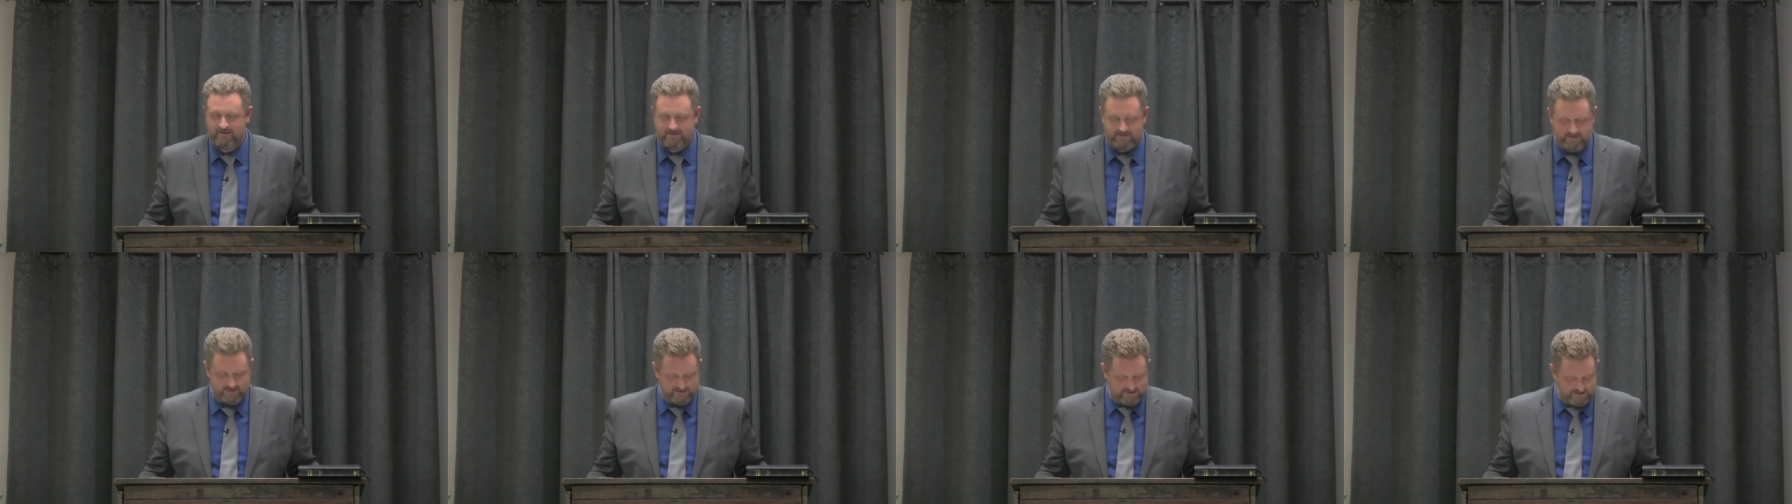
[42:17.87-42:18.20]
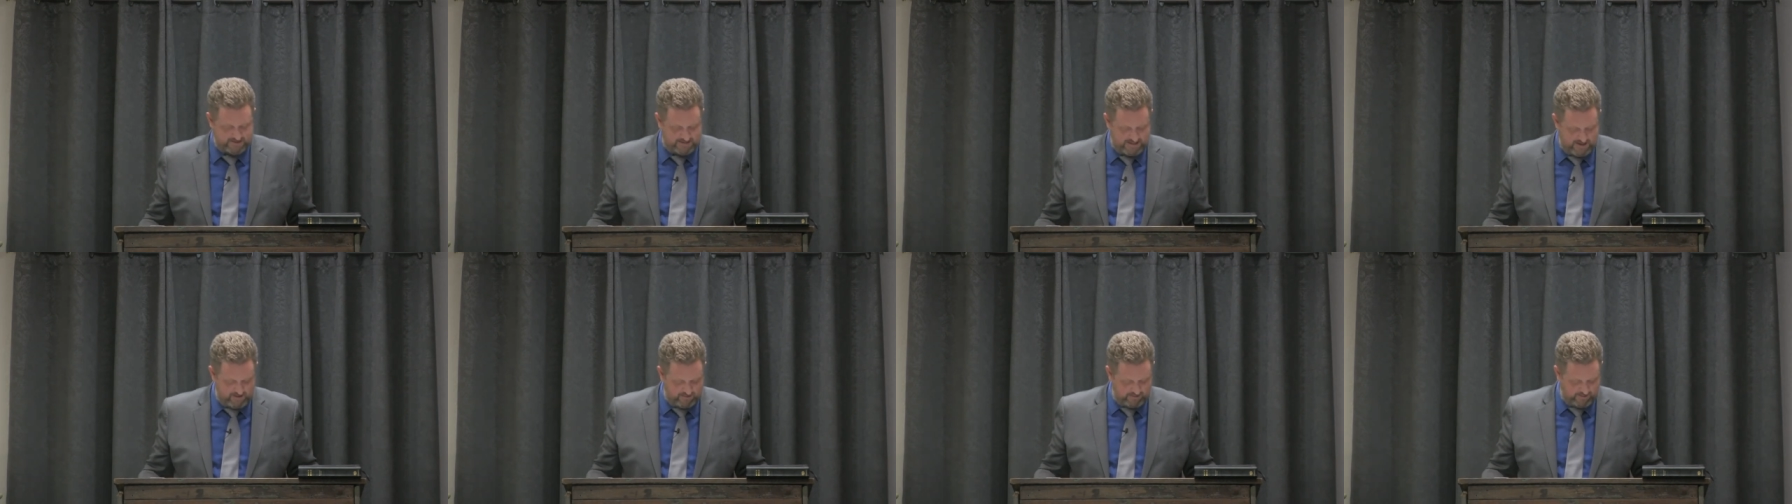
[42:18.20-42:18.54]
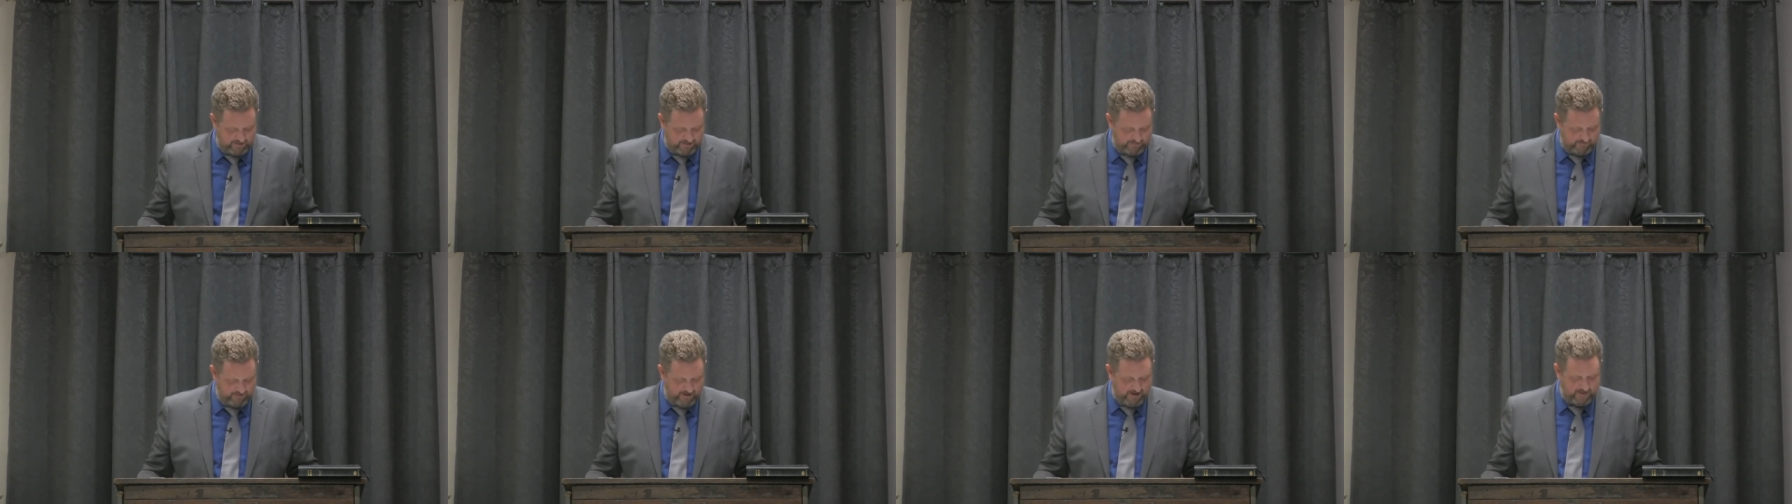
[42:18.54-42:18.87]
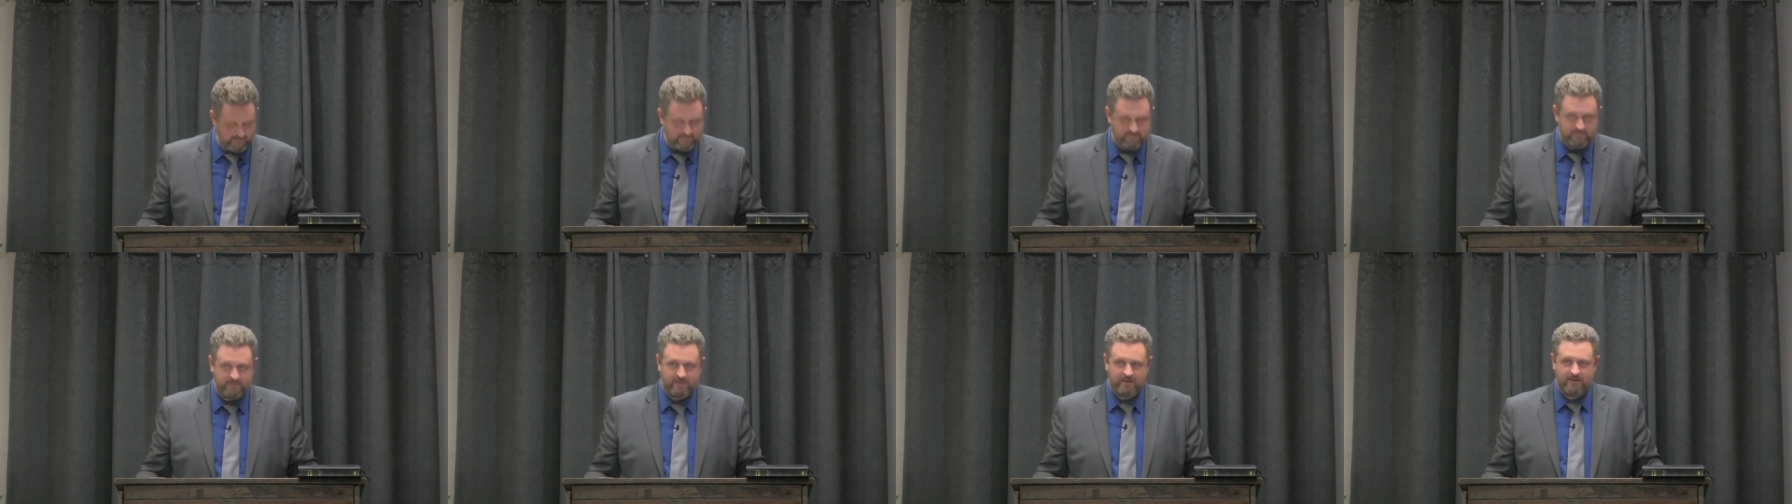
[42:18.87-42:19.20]
Doesn't sound good, right?
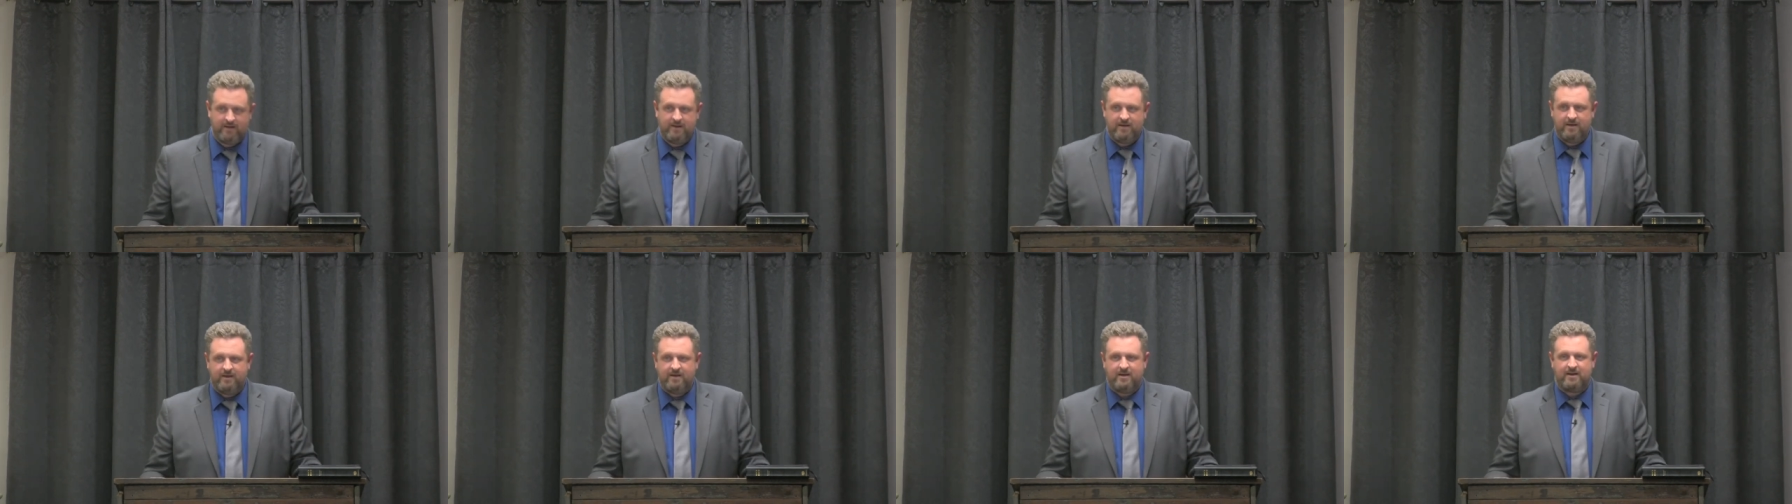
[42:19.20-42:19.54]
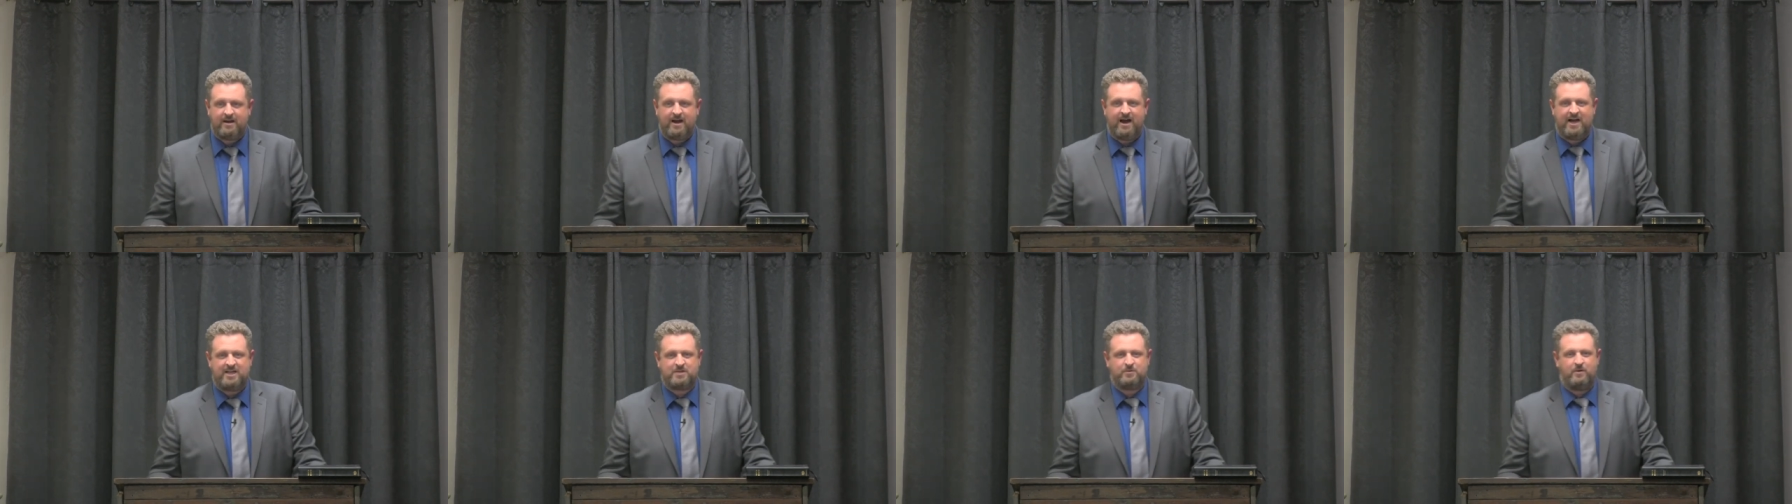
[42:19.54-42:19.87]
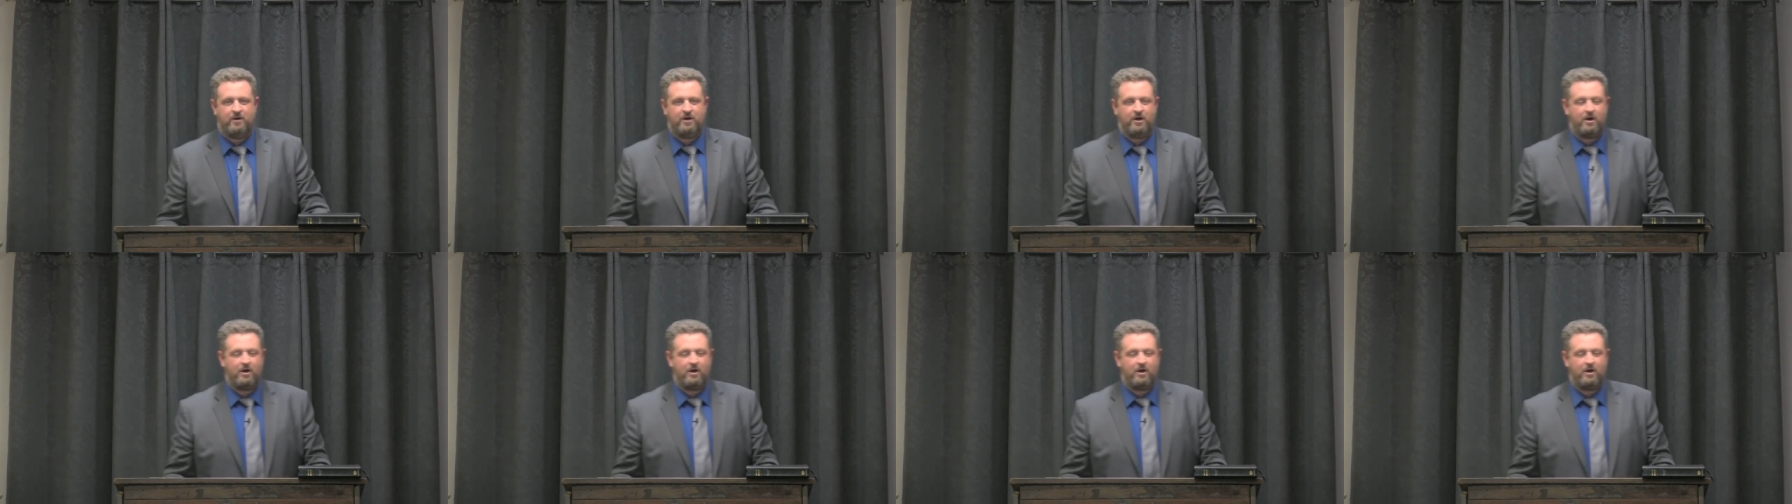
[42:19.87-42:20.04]
Guys want